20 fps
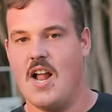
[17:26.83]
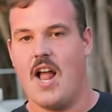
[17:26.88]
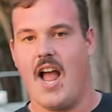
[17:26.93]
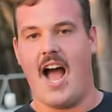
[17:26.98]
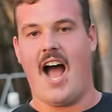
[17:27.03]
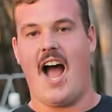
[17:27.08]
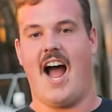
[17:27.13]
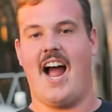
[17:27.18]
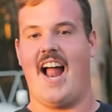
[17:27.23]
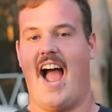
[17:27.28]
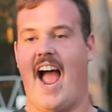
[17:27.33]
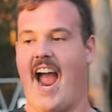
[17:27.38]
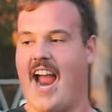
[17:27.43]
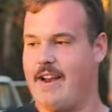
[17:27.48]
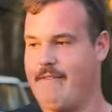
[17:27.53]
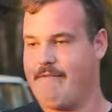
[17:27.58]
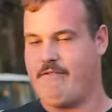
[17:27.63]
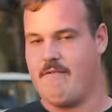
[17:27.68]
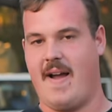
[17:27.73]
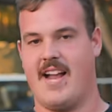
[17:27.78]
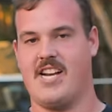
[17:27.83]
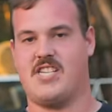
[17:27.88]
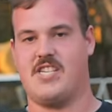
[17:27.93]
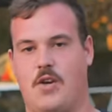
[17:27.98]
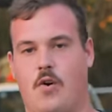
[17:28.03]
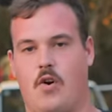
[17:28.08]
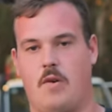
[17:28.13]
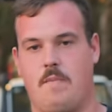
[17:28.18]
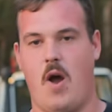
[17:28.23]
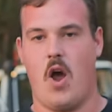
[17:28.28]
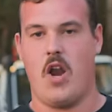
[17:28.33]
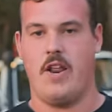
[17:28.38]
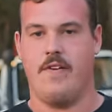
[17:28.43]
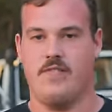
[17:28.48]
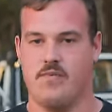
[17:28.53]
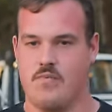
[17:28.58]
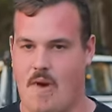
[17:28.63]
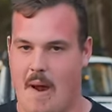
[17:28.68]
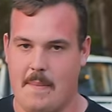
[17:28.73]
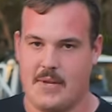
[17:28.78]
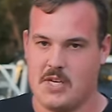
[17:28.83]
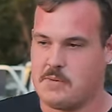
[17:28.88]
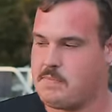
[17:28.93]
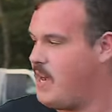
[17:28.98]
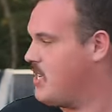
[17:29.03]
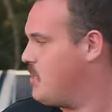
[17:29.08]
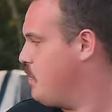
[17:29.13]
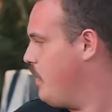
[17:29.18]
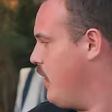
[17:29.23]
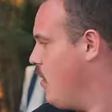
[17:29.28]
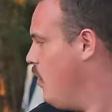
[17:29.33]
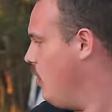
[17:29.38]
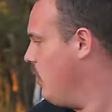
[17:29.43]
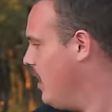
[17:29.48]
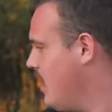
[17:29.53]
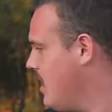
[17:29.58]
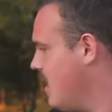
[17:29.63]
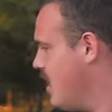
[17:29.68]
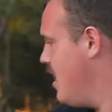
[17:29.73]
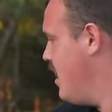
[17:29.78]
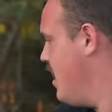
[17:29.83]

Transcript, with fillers: Hayden from HD Automotive's rummage bus, we call it.